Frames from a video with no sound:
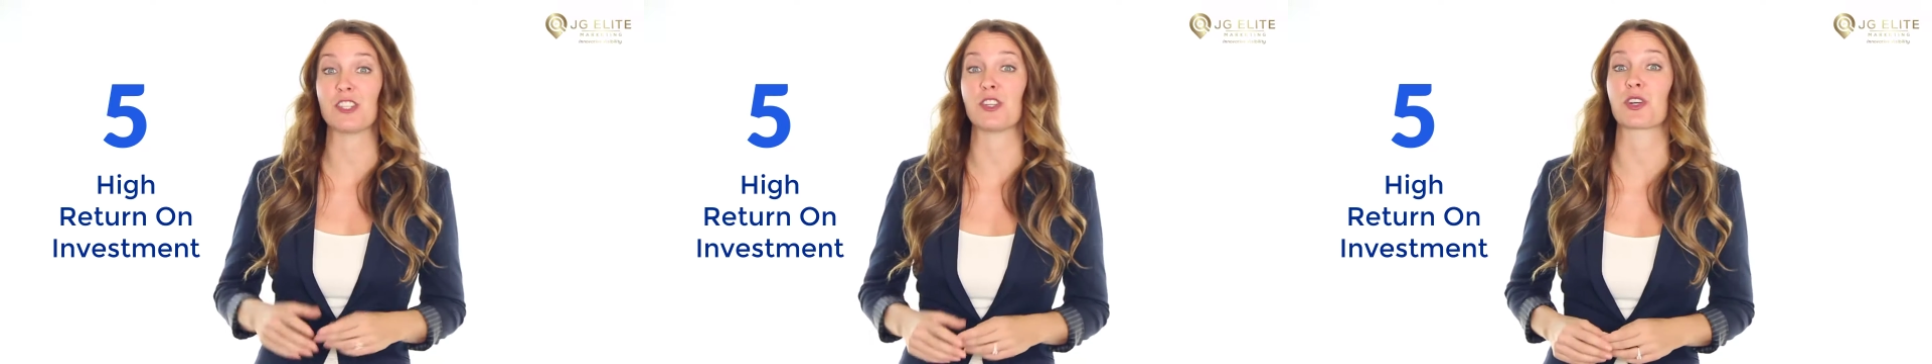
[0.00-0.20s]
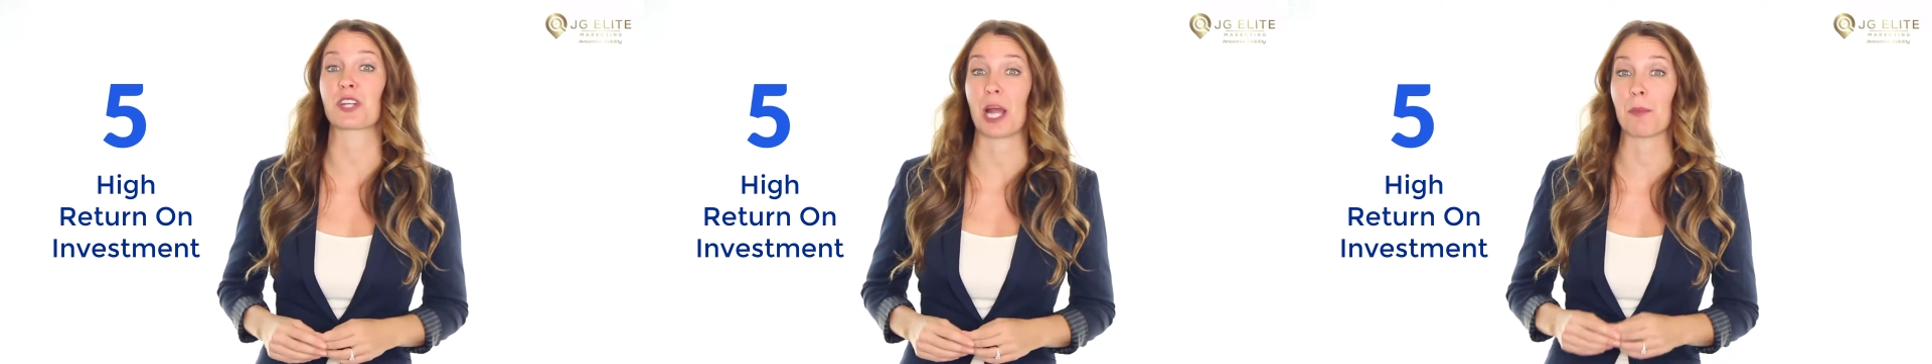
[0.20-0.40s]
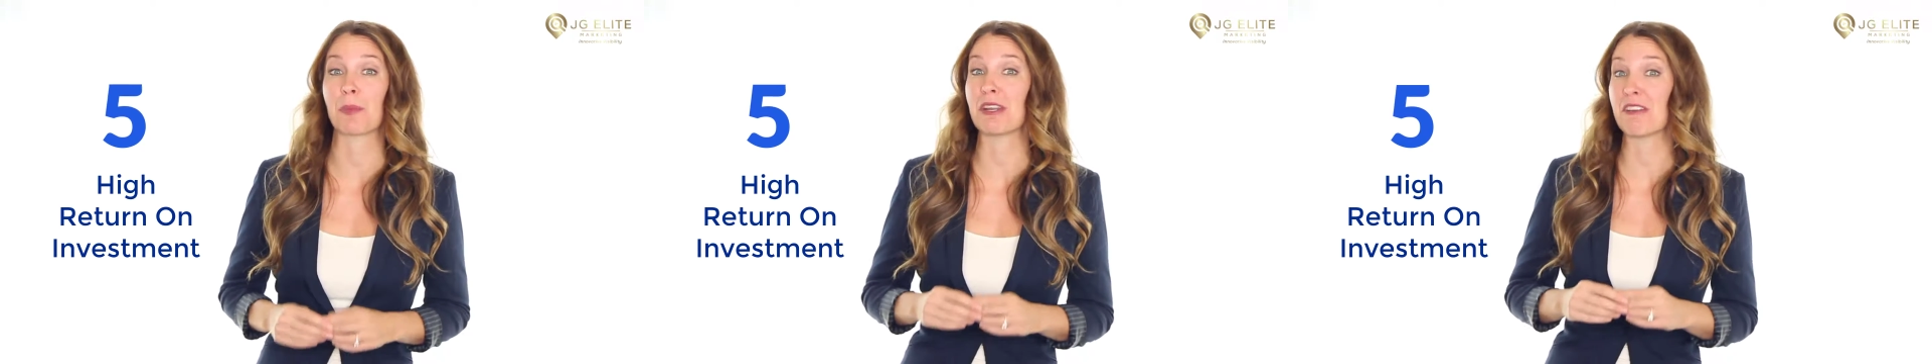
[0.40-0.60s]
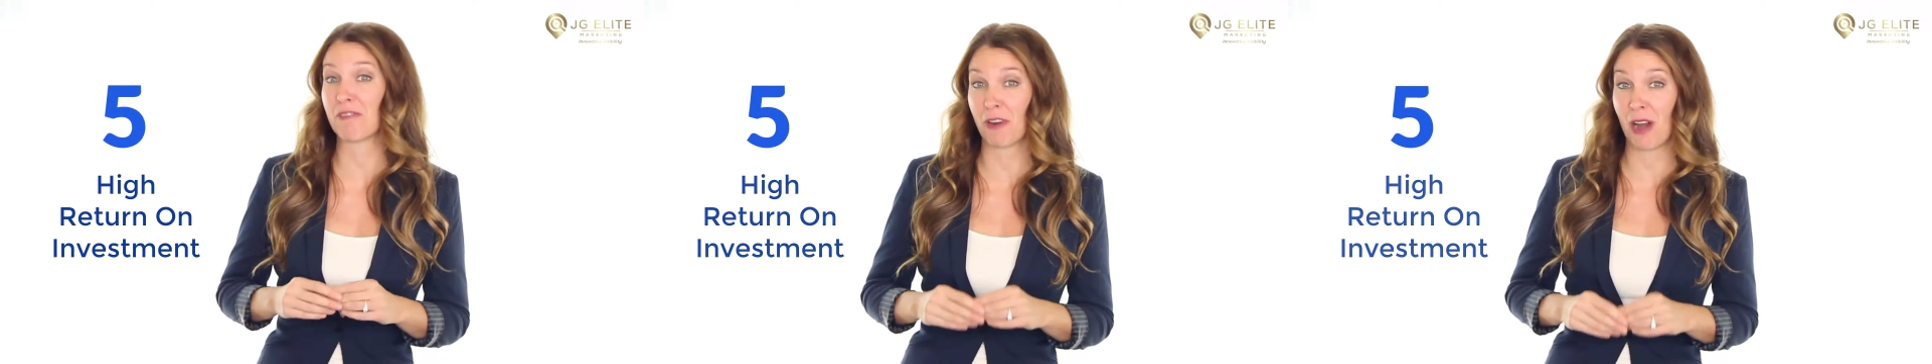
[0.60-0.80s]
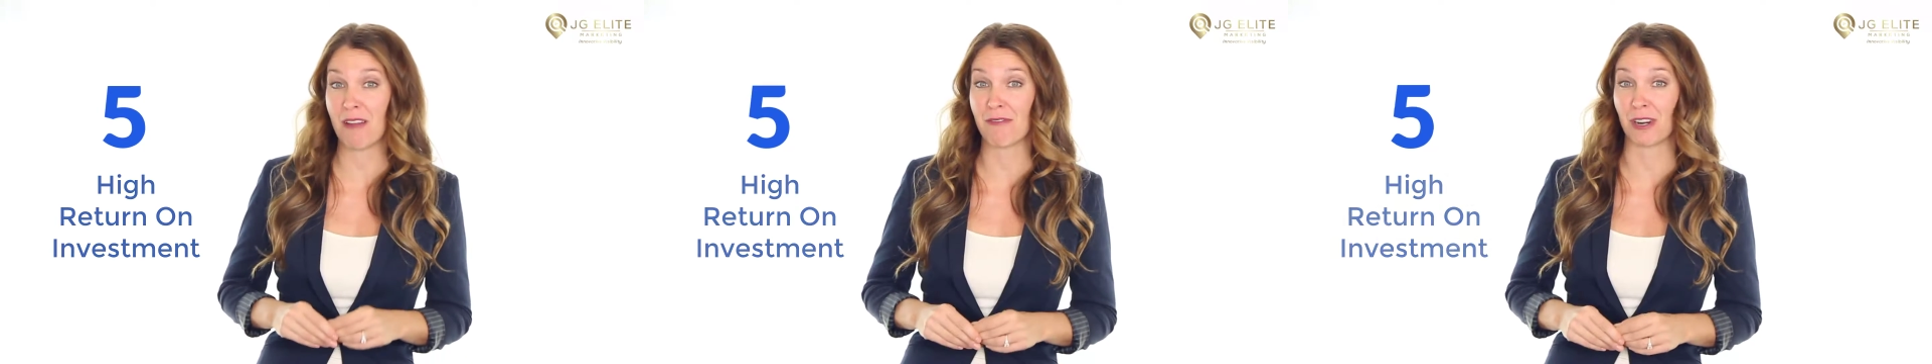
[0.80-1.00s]
your company
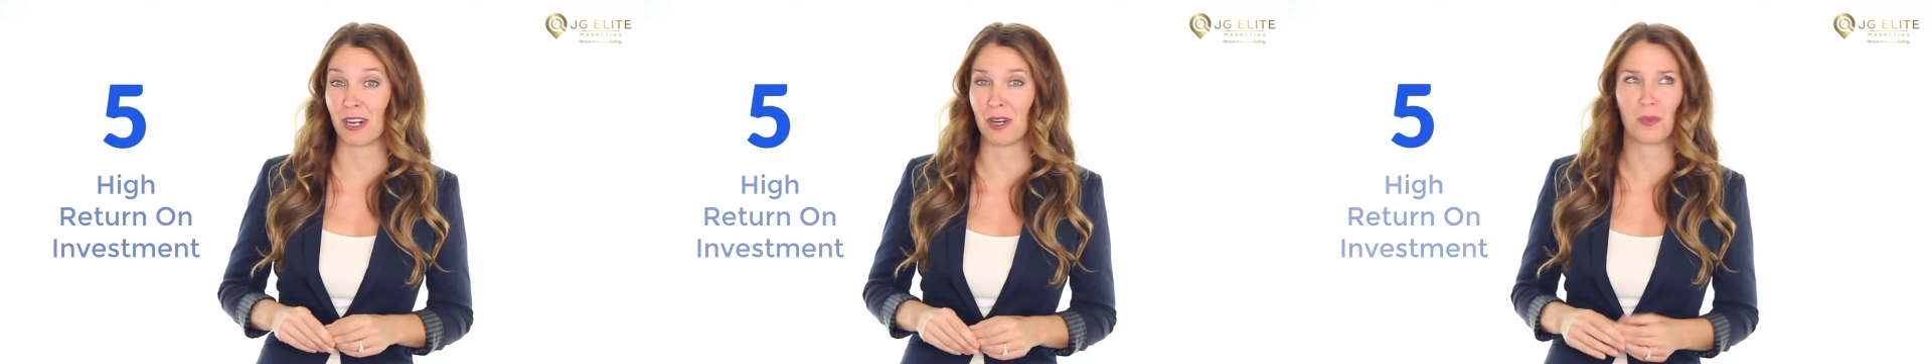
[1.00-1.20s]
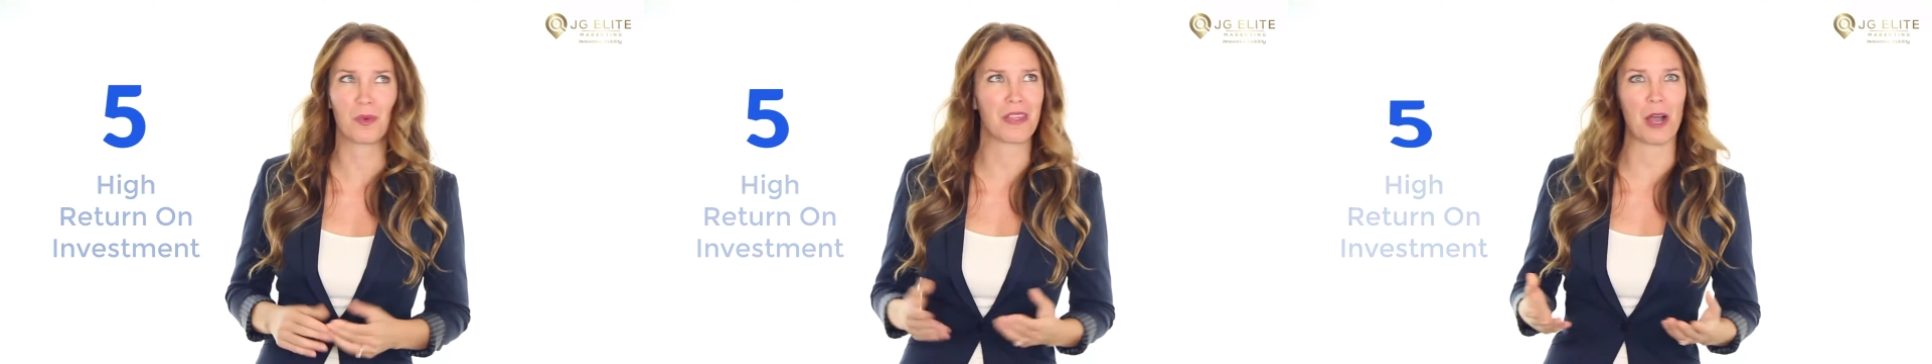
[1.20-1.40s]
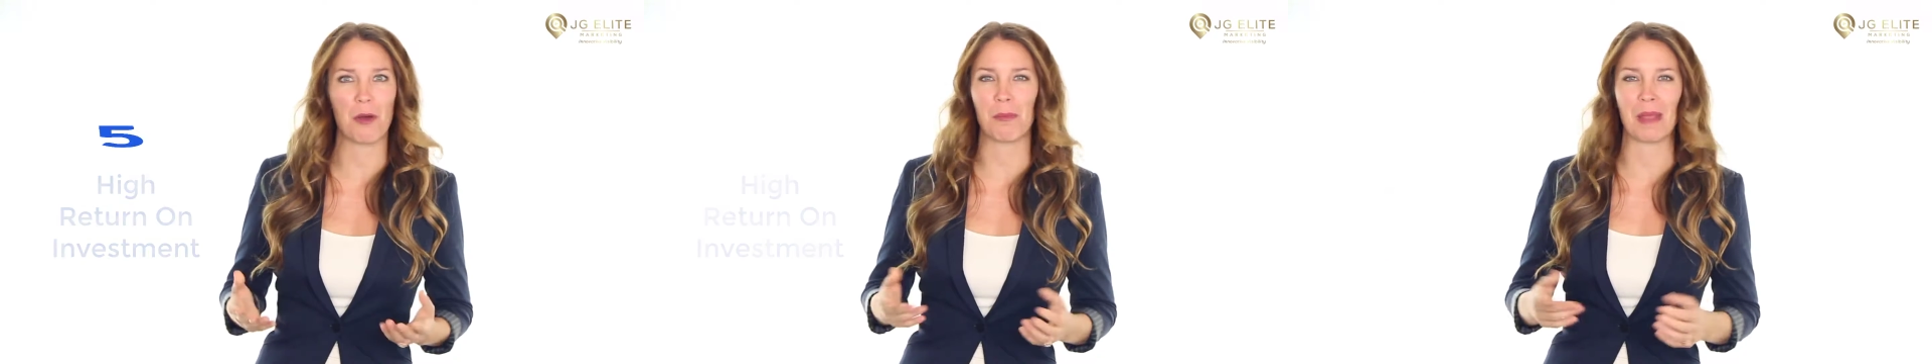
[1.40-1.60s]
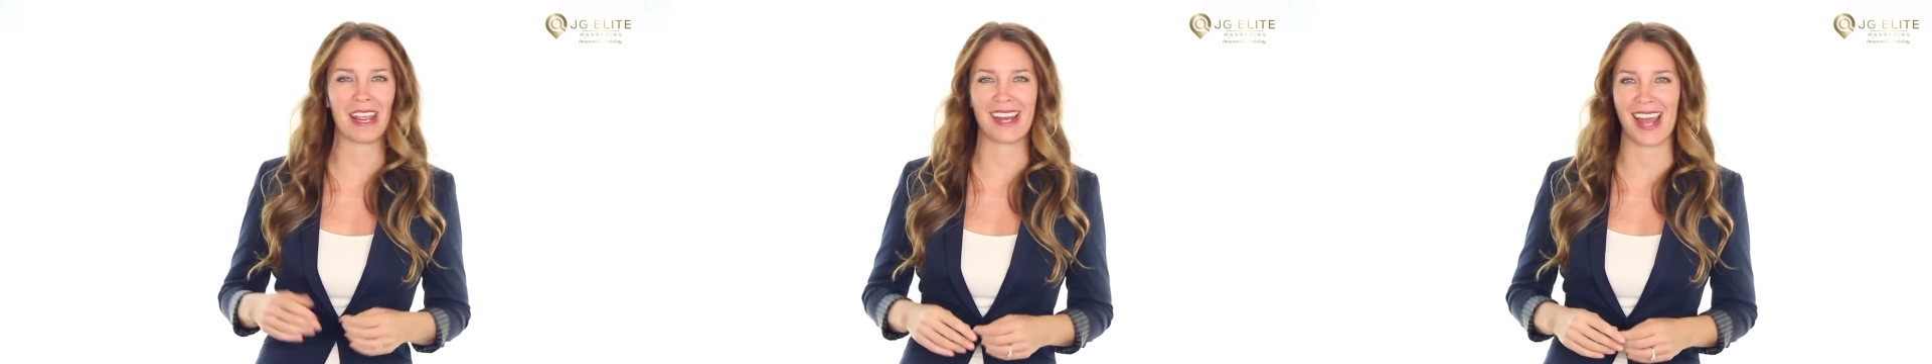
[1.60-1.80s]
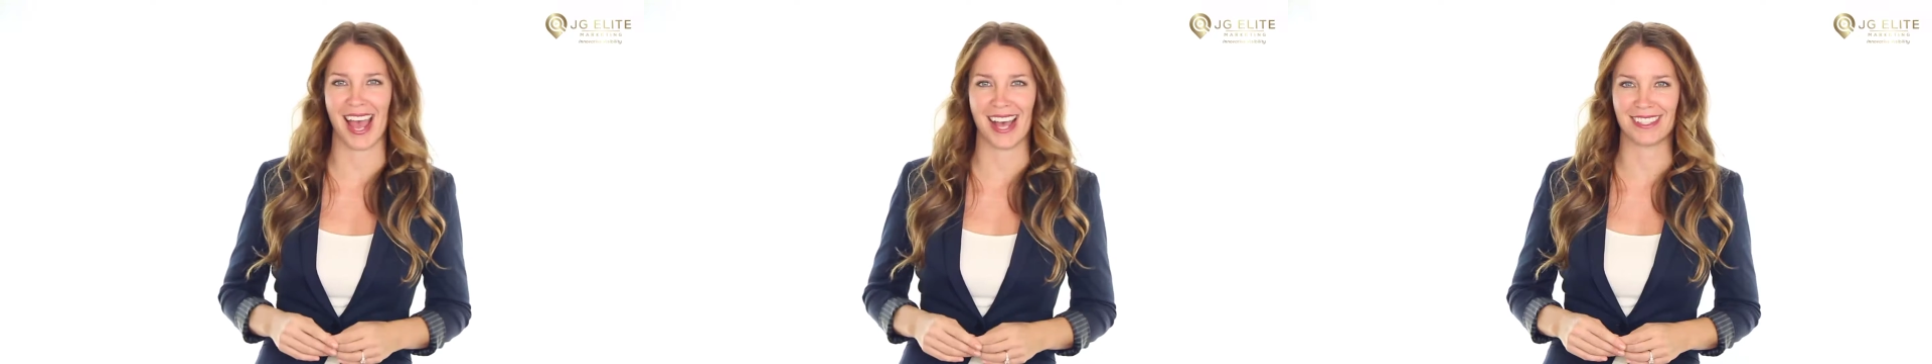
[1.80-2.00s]
forever without
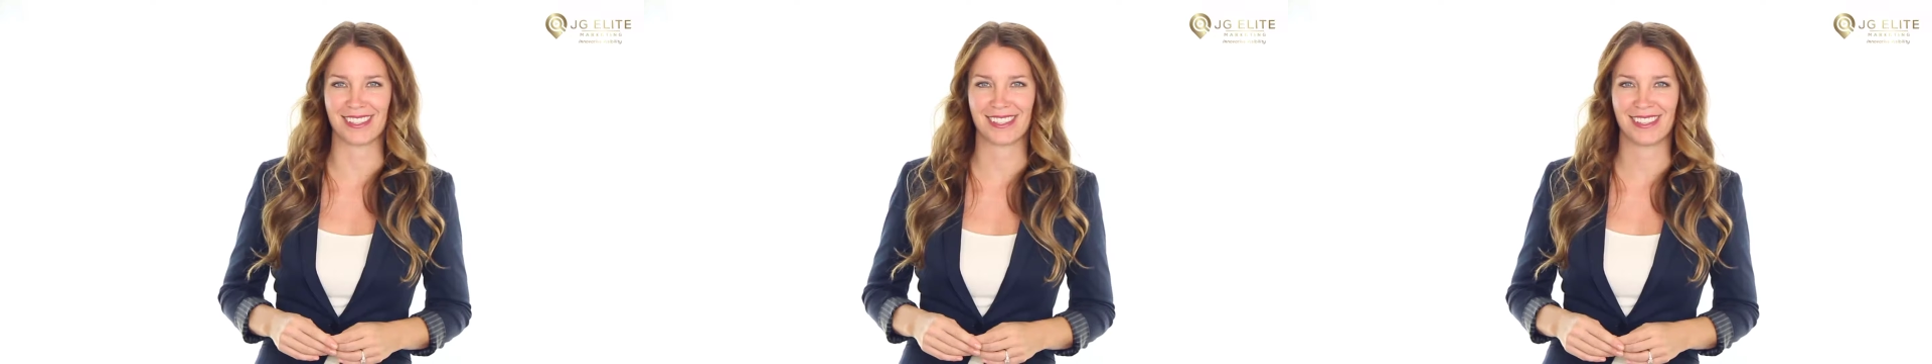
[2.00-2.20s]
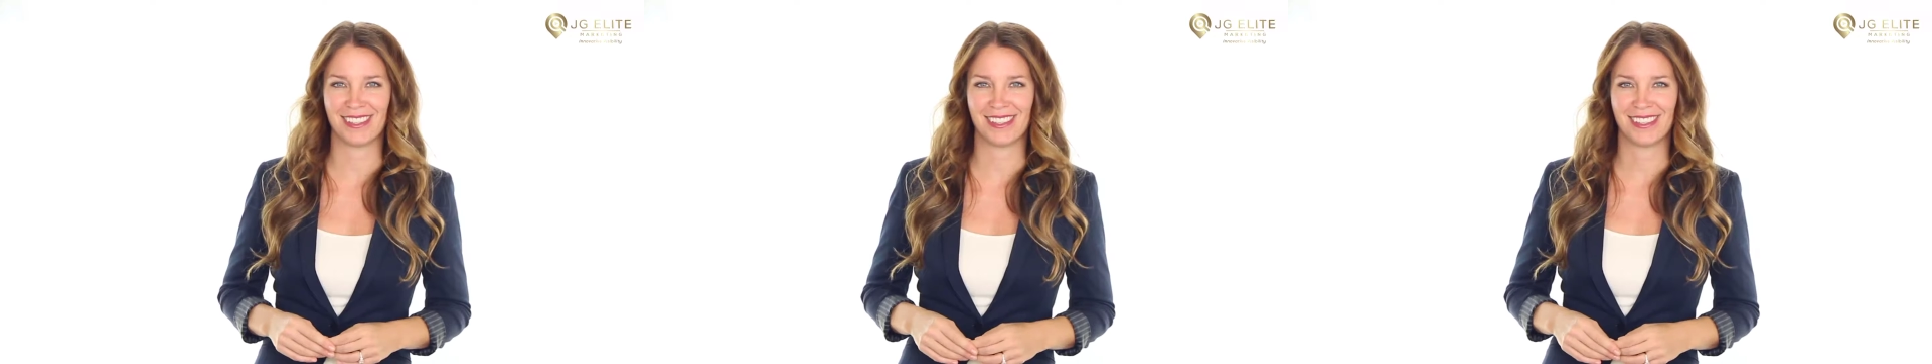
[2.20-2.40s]
paid ads.